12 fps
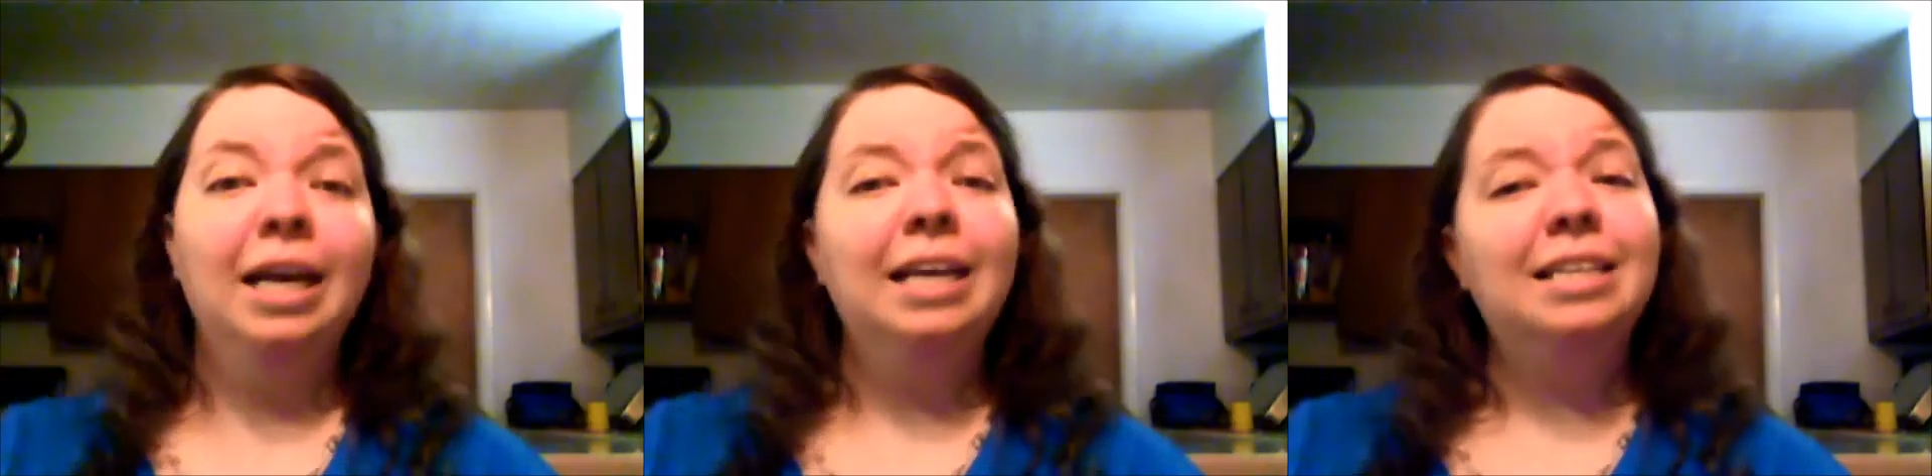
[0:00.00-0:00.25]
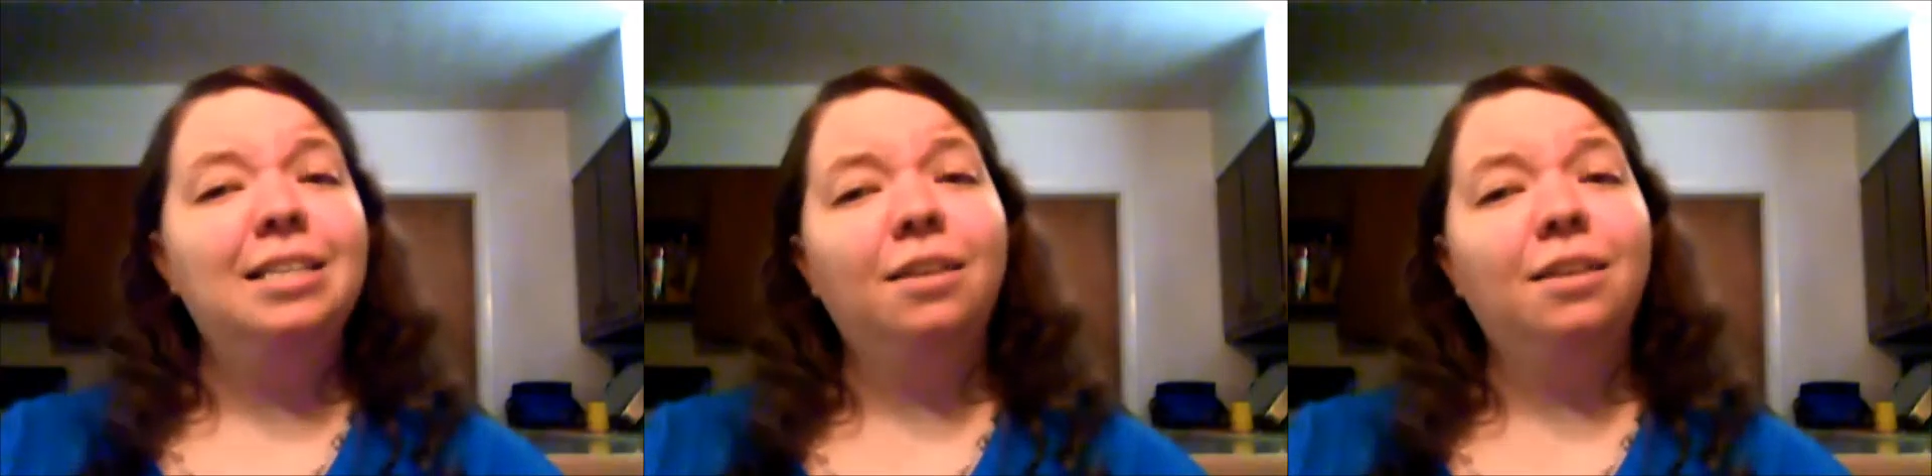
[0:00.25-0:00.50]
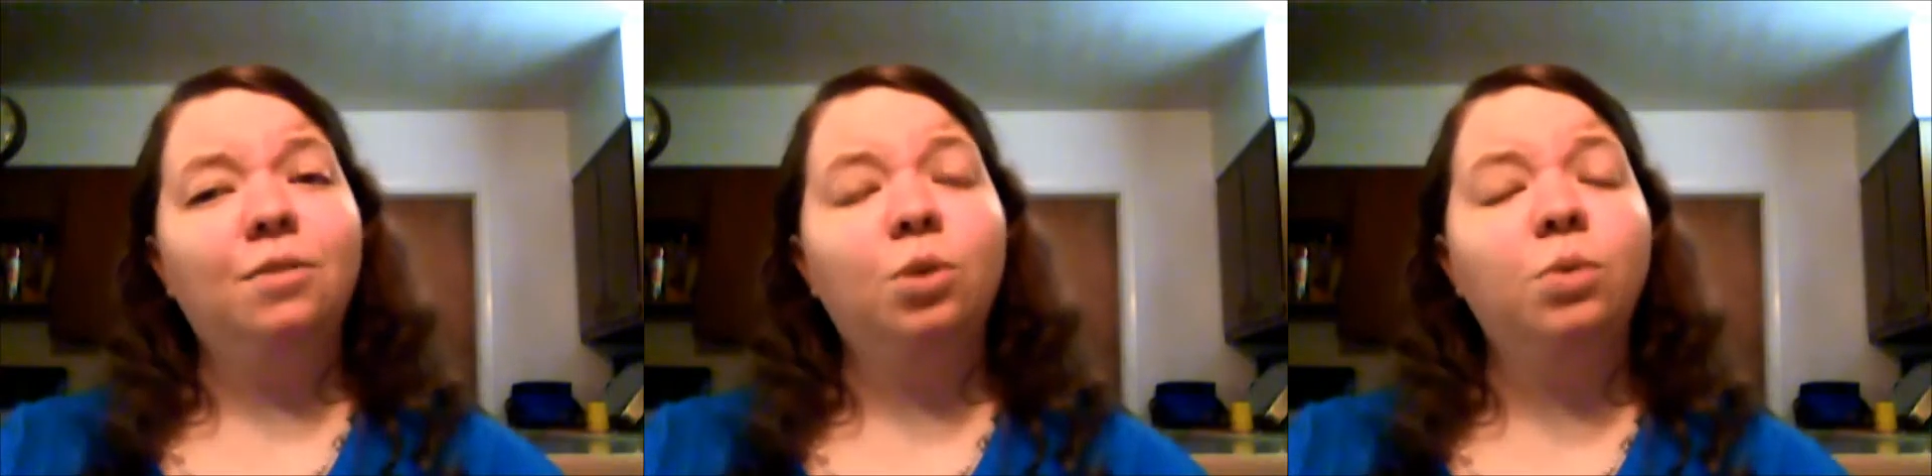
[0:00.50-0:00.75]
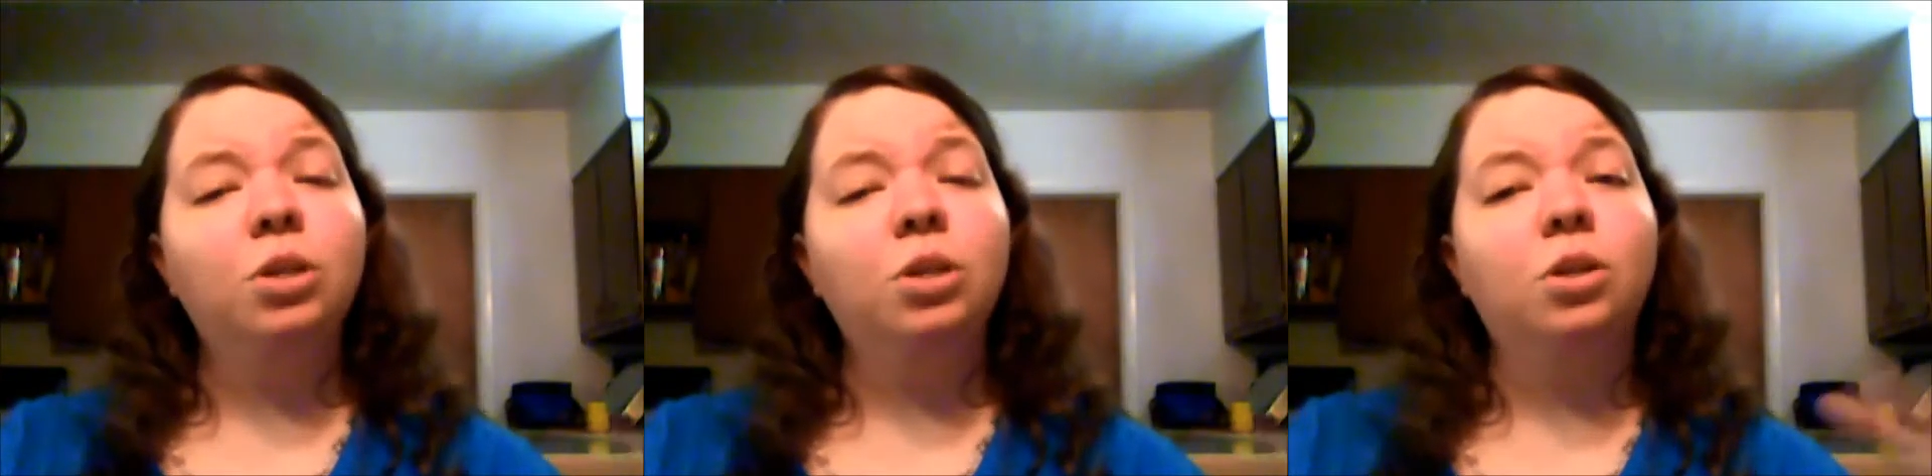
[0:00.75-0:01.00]
because you never
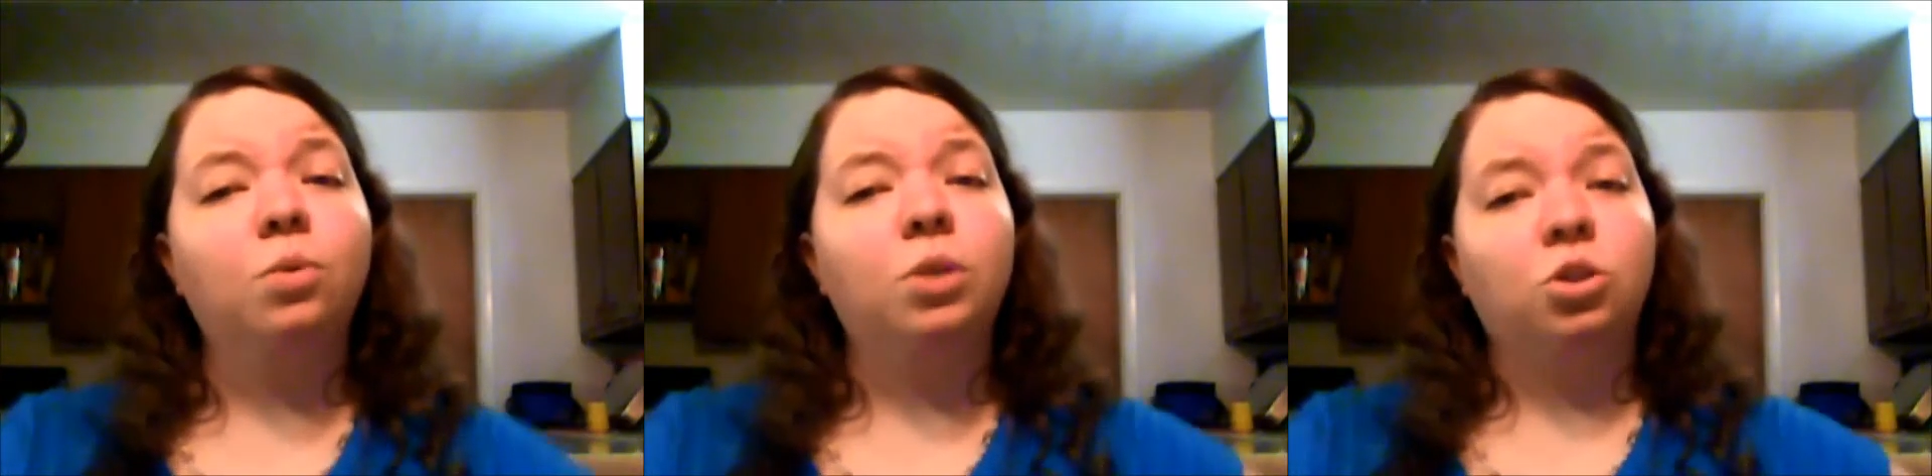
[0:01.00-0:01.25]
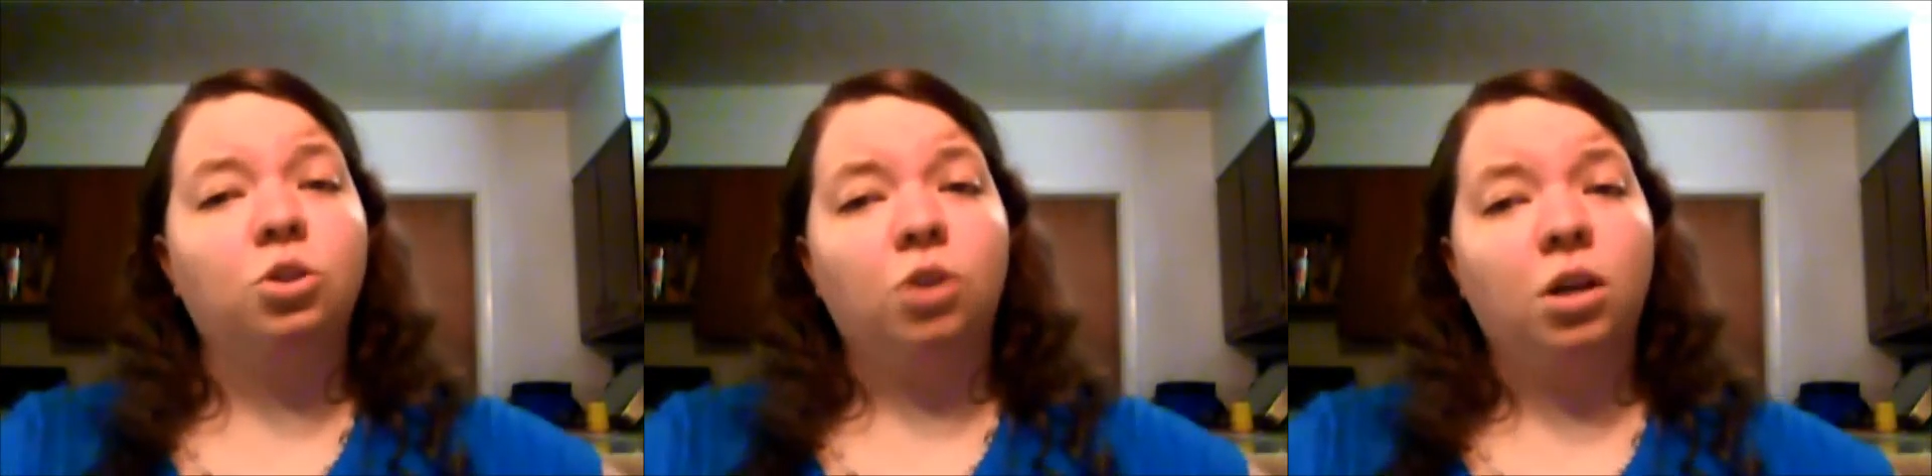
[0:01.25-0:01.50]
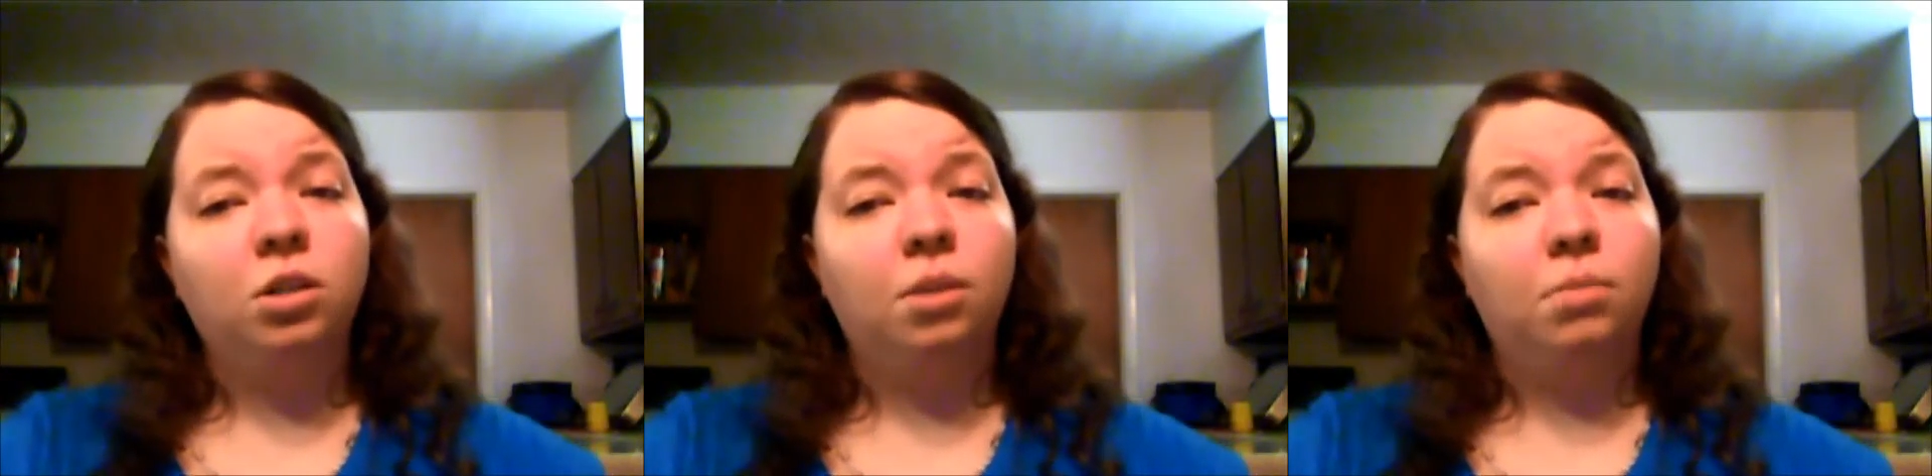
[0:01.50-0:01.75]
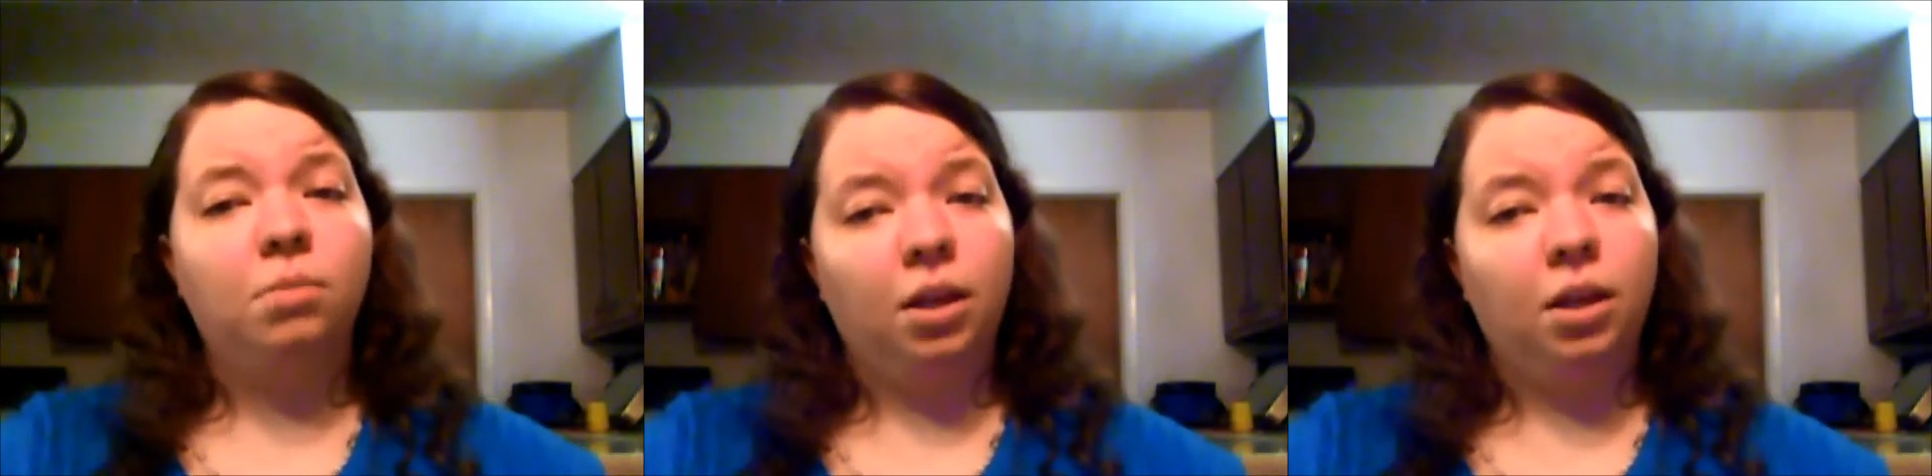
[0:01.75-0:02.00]
know when you're going to want to draw
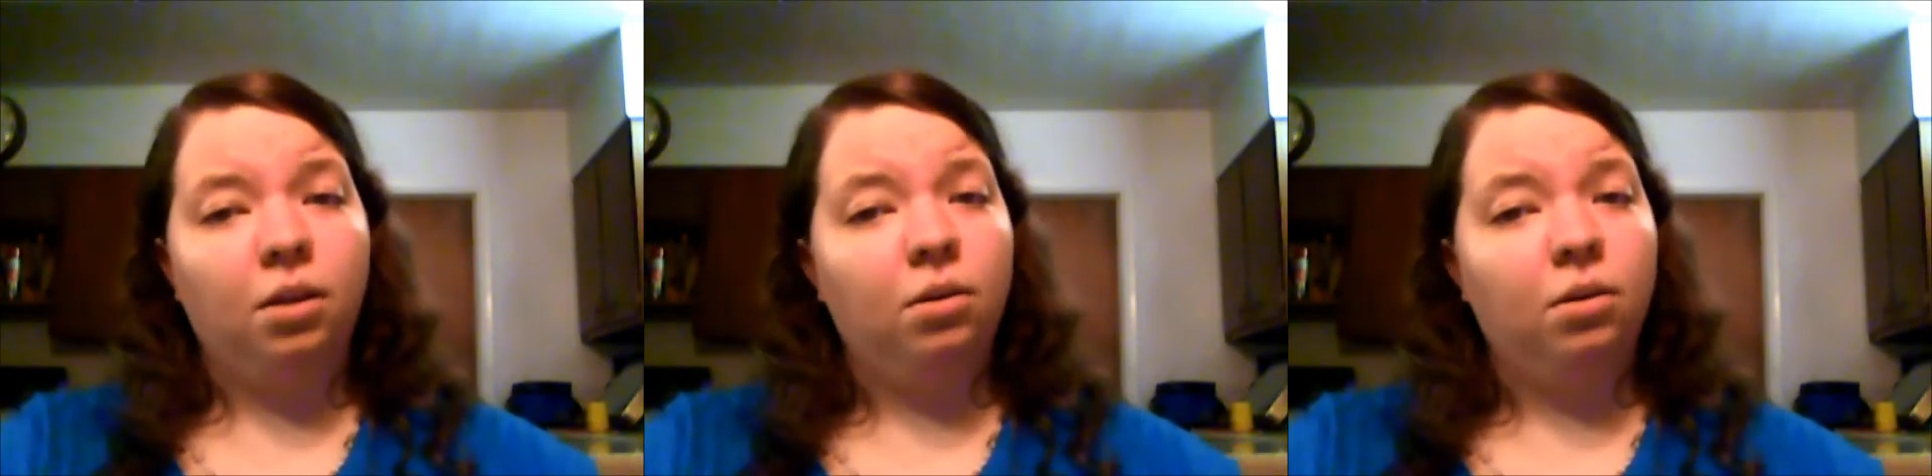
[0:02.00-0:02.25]
something